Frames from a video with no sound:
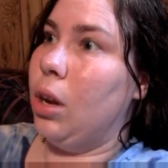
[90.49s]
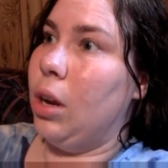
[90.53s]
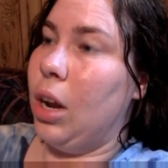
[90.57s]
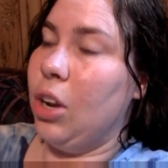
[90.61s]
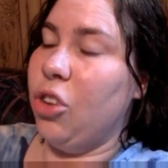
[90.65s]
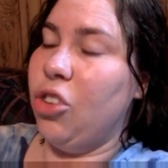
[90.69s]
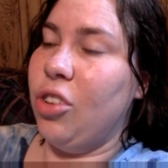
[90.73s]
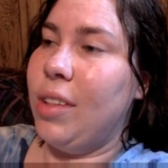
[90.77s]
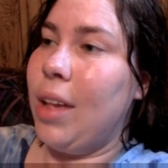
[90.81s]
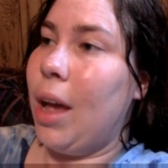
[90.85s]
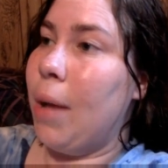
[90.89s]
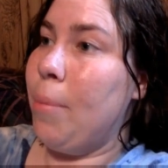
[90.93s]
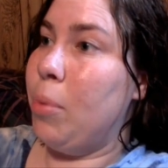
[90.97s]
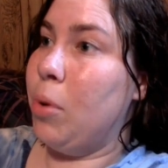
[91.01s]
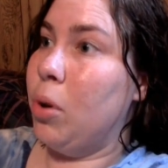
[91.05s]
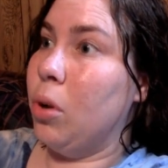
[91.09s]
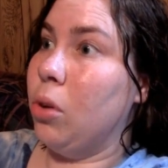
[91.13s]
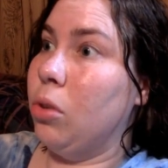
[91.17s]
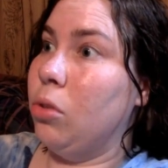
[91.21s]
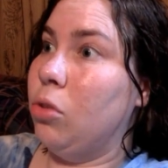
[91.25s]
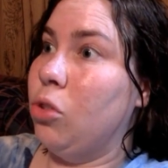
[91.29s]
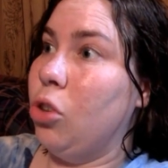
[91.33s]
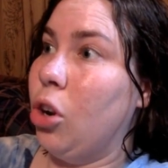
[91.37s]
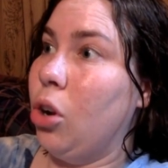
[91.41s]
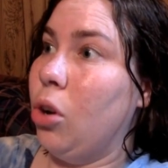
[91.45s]
just happened
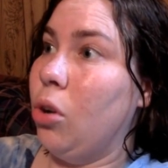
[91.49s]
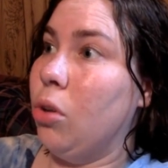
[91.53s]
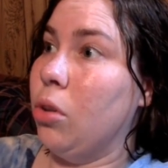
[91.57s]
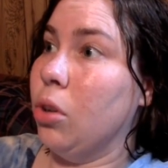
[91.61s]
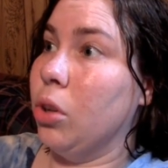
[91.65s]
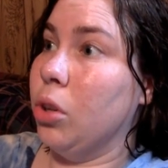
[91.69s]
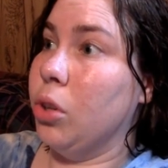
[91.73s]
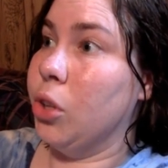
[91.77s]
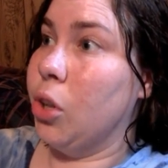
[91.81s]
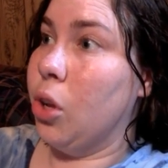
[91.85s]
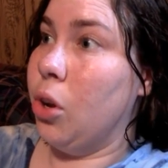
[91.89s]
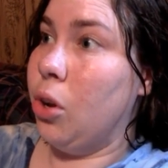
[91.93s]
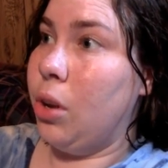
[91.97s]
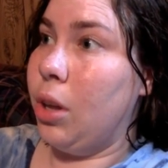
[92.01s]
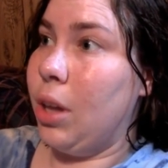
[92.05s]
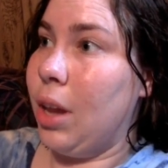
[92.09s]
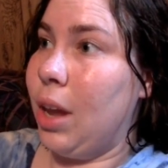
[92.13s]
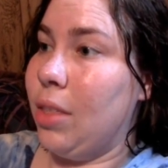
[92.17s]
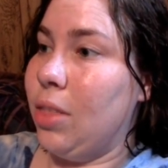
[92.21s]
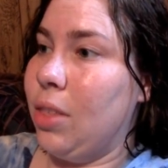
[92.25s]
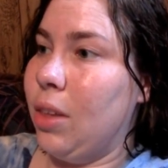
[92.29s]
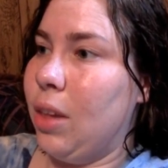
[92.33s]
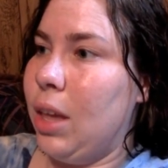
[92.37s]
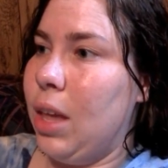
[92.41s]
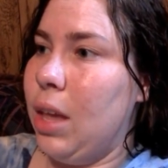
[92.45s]
to turn to look
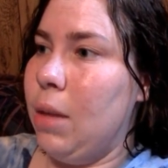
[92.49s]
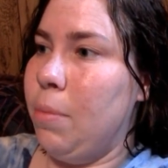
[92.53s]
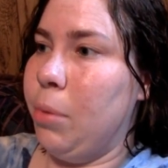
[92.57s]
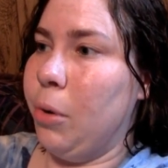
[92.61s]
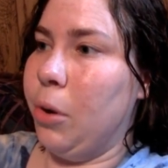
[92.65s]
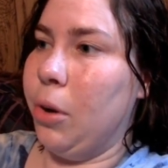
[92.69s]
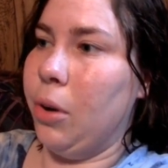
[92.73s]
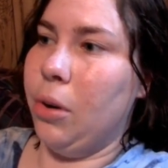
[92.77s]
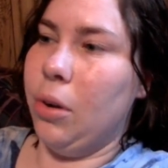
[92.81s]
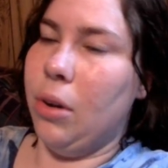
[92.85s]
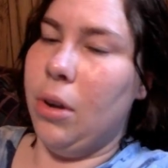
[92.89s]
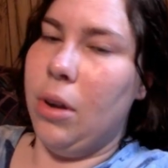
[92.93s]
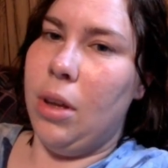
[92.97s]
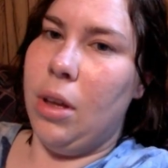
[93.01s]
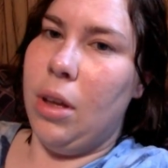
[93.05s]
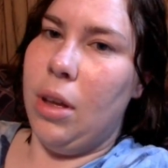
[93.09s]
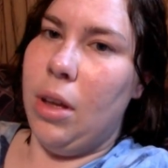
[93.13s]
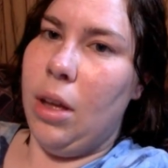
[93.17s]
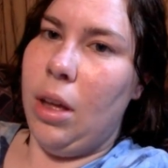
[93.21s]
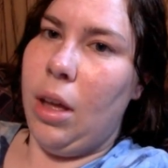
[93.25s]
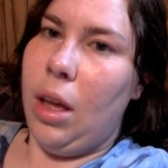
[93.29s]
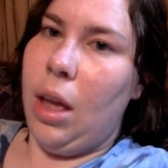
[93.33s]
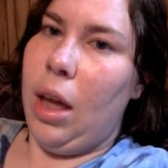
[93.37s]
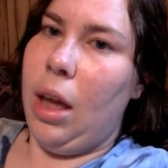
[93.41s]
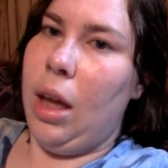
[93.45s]
at the keeper,
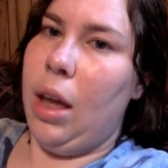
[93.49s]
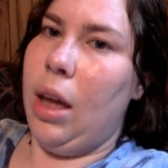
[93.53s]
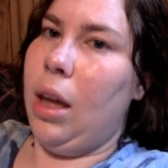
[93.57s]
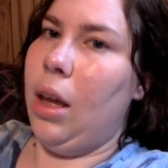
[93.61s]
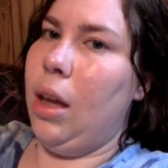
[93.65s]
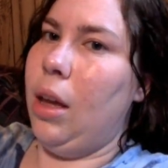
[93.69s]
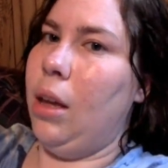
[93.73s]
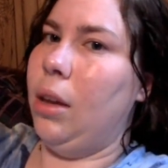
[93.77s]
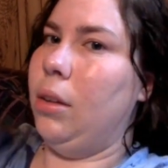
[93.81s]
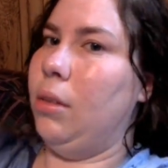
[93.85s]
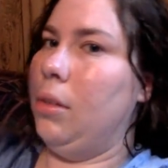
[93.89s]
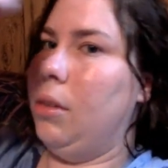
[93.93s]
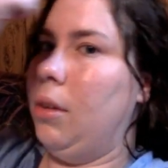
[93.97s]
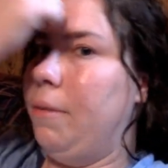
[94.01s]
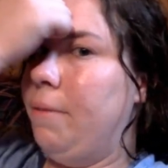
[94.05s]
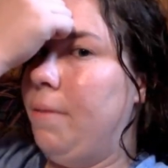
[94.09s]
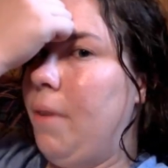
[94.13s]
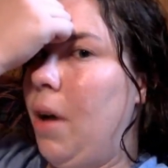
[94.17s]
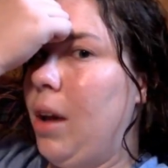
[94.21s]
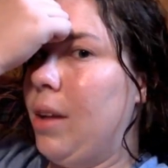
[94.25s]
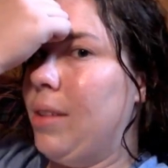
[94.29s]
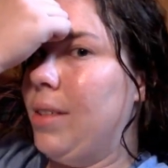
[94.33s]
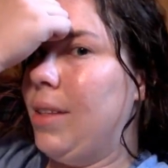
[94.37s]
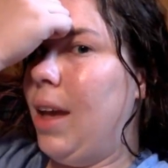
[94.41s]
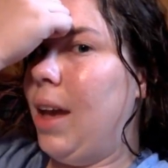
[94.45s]
and
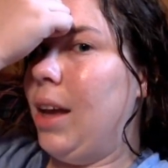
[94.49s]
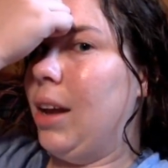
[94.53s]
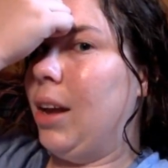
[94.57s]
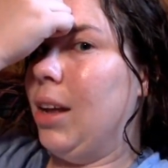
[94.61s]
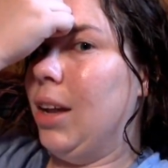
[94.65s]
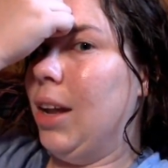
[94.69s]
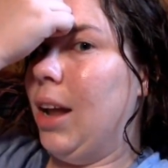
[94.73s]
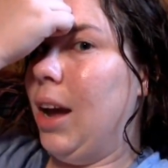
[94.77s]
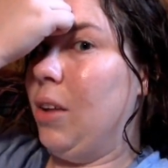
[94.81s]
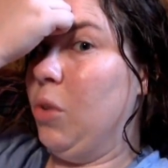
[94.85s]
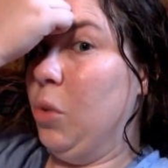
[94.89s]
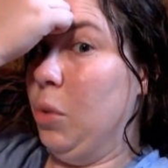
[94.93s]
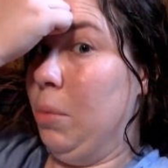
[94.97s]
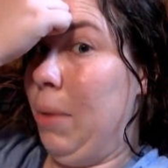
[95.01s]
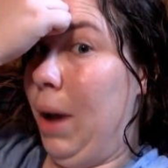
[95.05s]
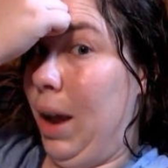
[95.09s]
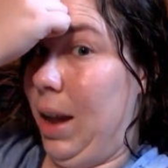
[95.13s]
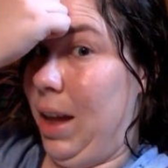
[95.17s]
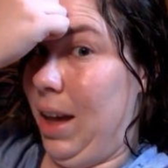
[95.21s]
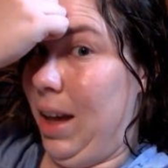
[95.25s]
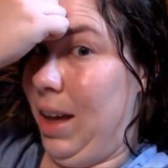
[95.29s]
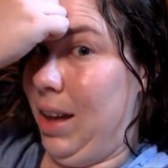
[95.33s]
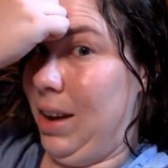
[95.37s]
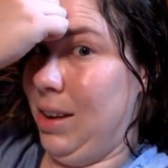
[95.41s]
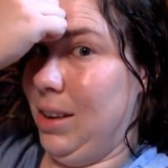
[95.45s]
fox head collides with my
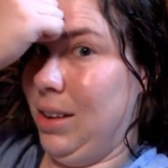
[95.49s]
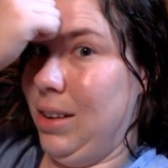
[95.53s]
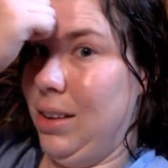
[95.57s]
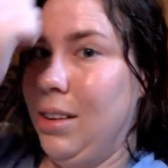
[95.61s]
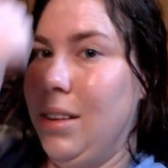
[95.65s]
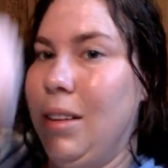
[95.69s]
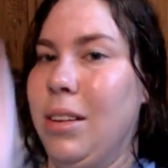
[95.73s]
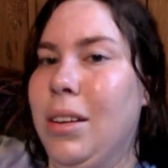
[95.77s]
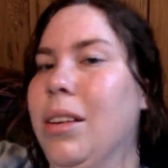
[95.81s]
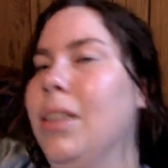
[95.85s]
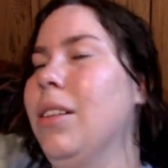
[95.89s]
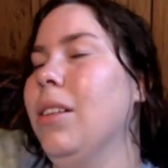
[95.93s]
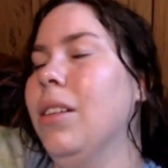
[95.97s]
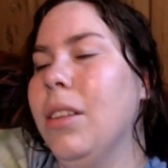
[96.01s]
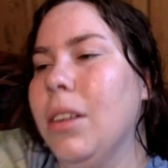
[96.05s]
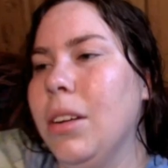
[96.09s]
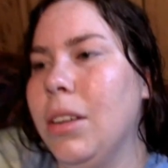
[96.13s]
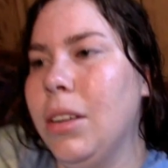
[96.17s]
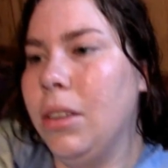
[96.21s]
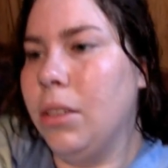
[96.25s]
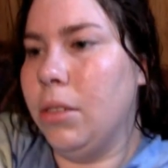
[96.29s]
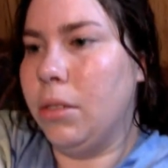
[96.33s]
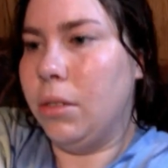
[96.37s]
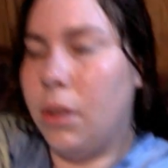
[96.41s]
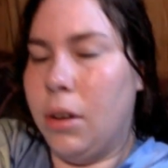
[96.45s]
head.
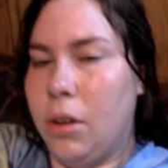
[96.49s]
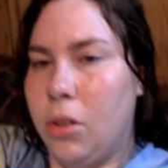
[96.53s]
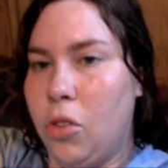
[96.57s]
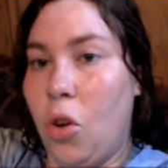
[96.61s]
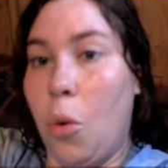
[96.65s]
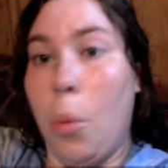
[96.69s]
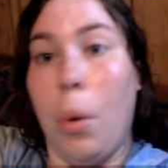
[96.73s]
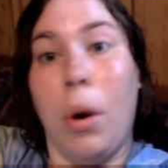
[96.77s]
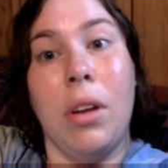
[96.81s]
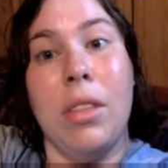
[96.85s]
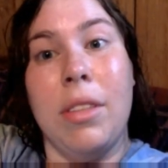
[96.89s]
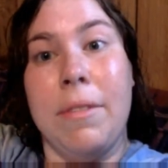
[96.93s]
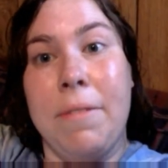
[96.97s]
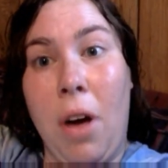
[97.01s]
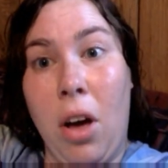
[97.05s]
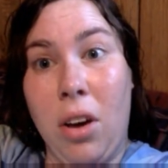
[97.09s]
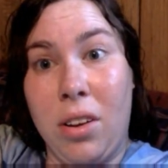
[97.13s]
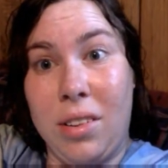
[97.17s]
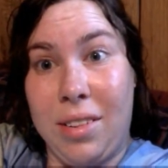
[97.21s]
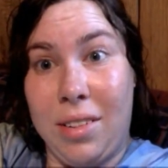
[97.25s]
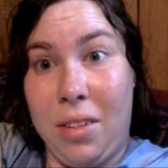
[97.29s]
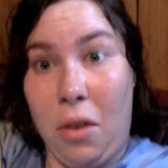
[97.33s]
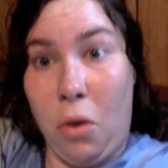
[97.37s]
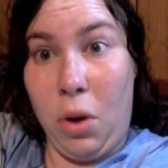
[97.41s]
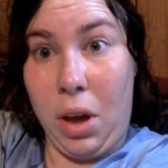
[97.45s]
Don't worry, the
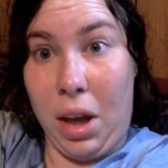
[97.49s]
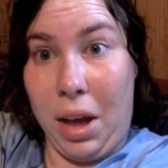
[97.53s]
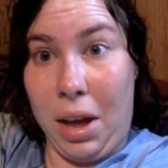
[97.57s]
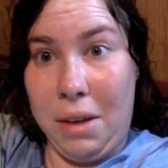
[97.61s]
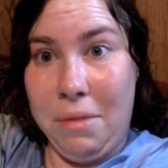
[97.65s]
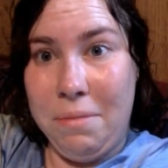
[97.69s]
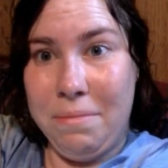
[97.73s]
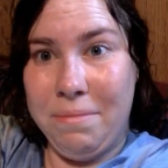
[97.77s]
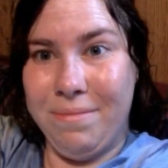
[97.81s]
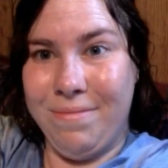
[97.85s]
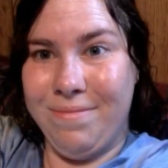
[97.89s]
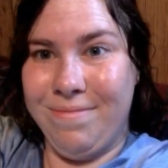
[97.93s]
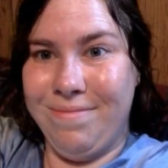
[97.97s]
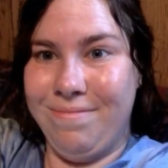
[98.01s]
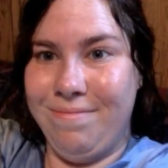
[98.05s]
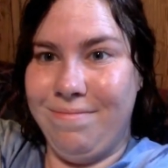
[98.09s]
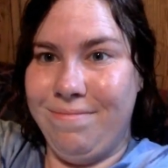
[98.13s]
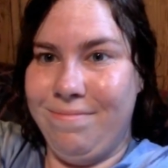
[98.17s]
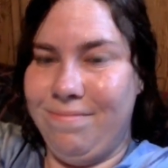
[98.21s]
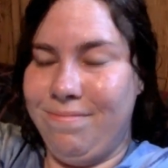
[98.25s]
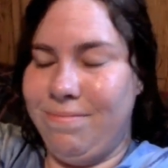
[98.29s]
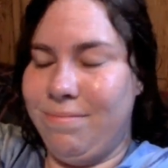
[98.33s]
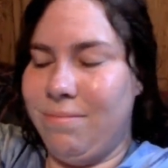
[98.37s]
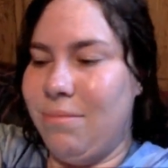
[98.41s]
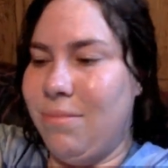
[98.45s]
fox is okay.
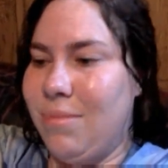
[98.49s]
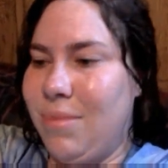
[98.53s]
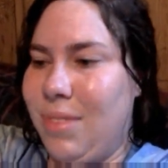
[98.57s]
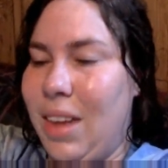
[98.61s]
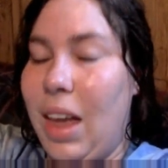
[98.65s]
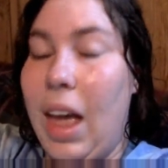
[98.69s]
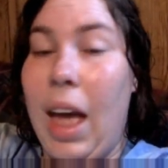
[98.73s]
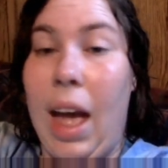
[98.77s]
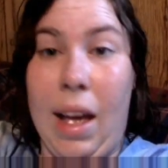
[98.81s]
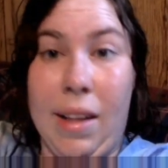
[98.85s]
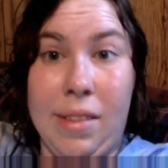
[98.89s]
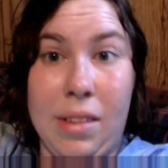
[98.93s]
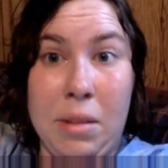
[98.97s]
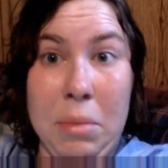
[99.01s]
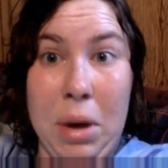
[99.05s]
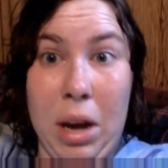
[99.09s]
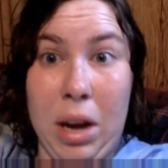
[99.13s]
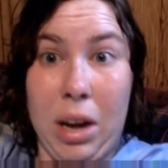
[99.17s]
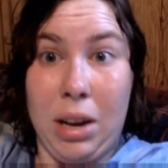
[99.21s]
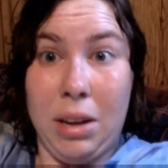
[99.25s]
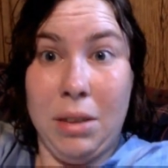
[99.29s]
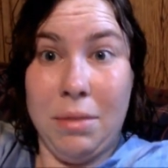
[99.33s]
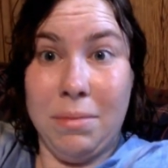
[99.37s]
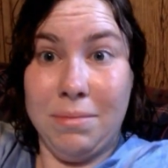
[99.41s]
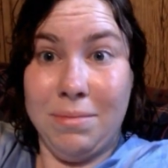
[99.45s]
As am
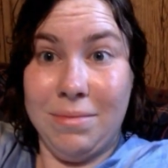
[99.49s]
I.